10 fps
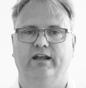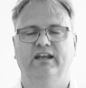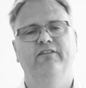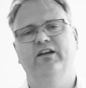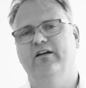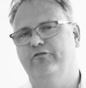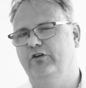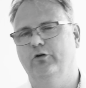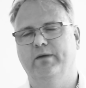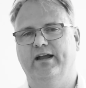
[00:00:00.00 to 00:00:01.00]
And even if
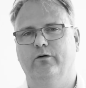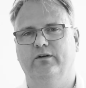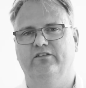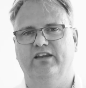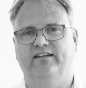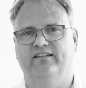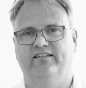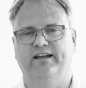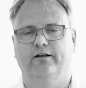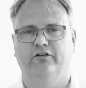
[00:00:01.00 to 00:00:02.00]
QMake only takes a
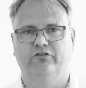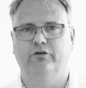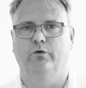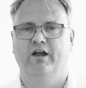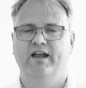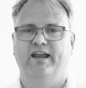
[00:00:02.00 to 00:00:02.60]
second or two,